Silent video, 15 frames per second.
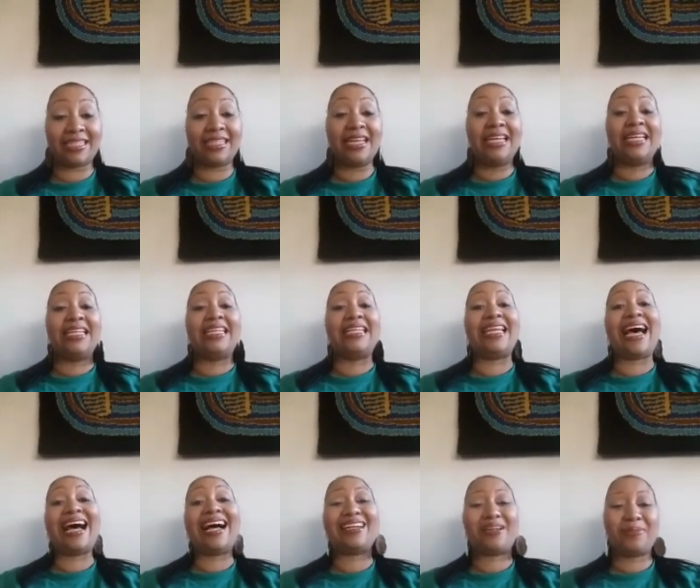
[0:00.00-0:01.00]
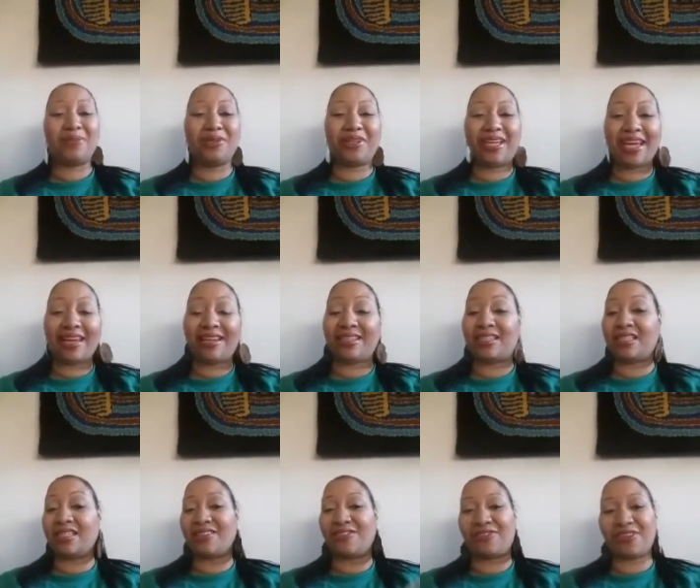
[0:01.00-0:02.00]
not communicating to
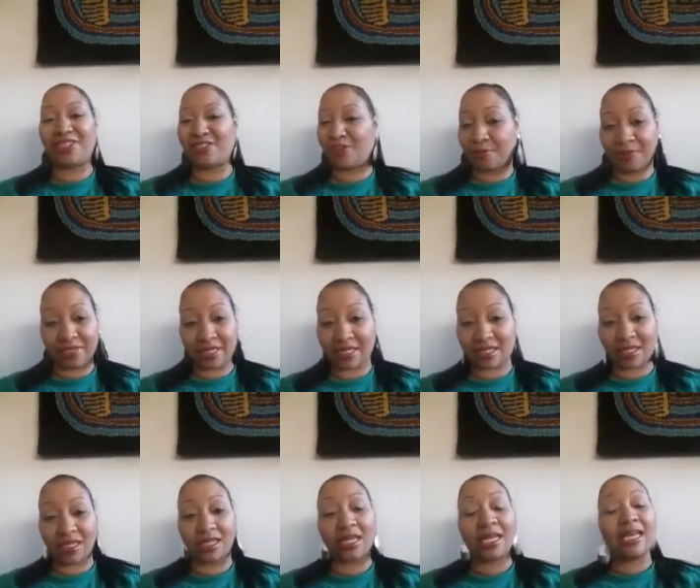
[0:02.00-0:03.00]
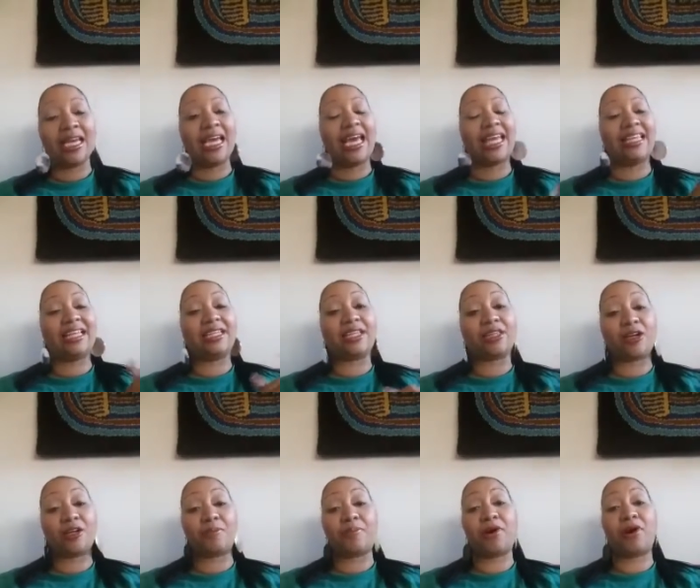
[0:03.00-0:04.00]
defend your position, and then the third
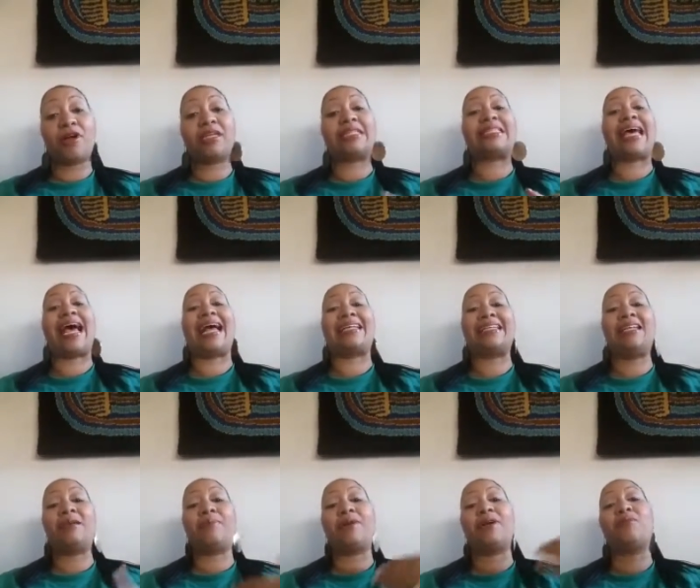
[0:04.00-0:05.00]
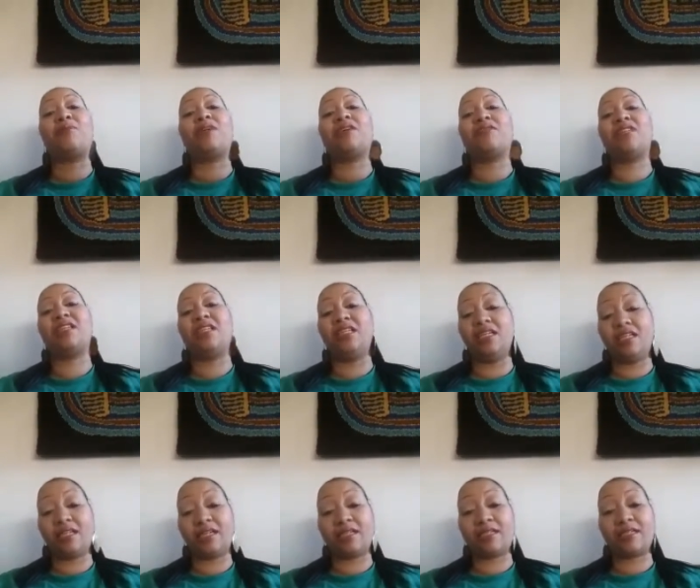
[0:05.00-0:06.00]
part is acting upon whatever the need is.
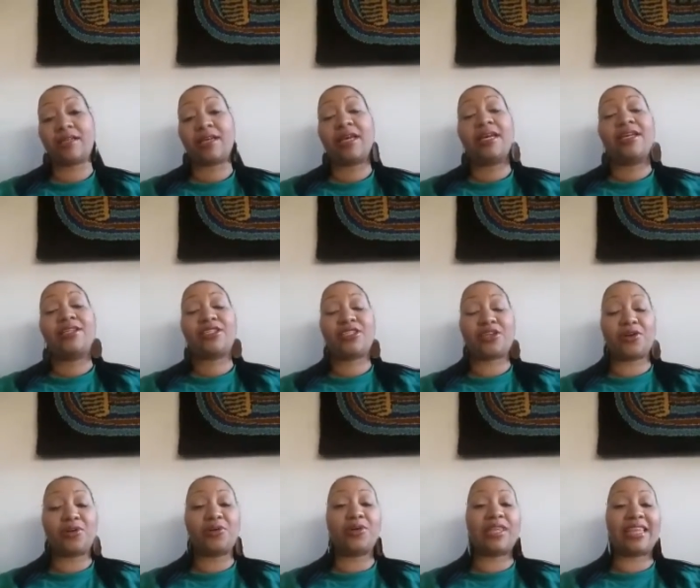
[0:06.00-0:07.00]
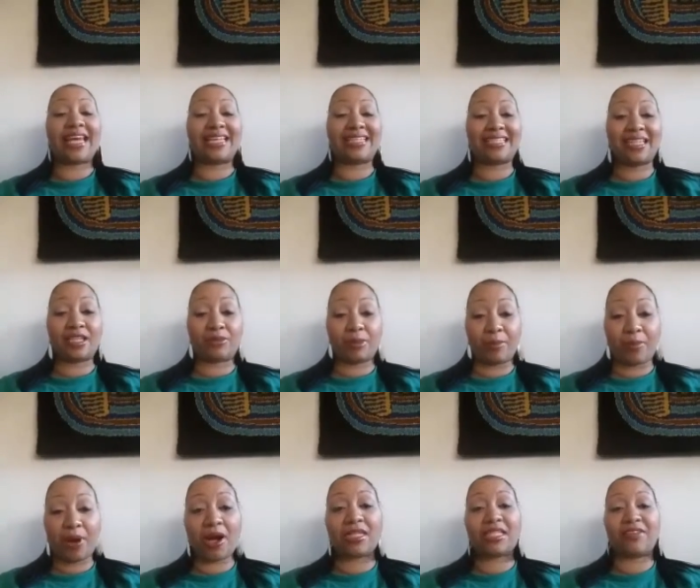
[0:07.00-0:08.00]
So that's the three parts
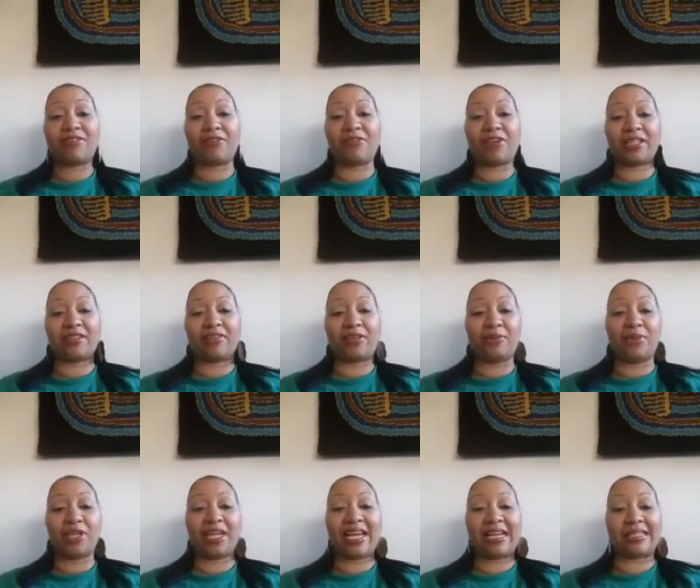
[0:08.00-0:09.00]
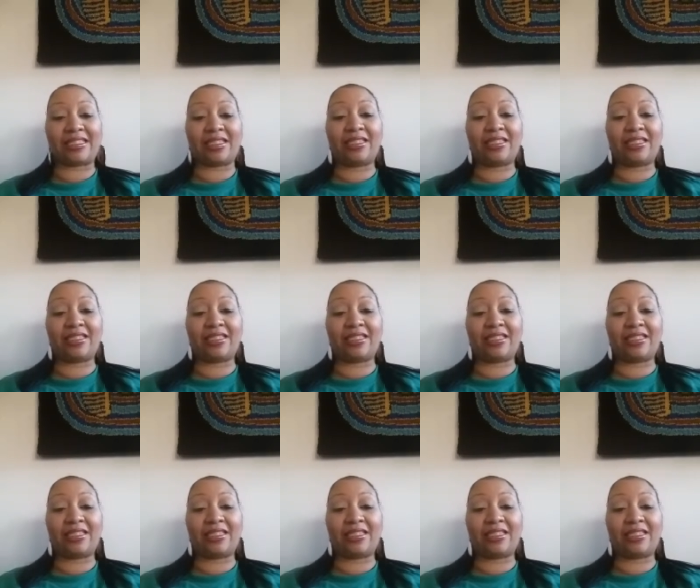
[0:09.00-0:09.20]
of effective communication,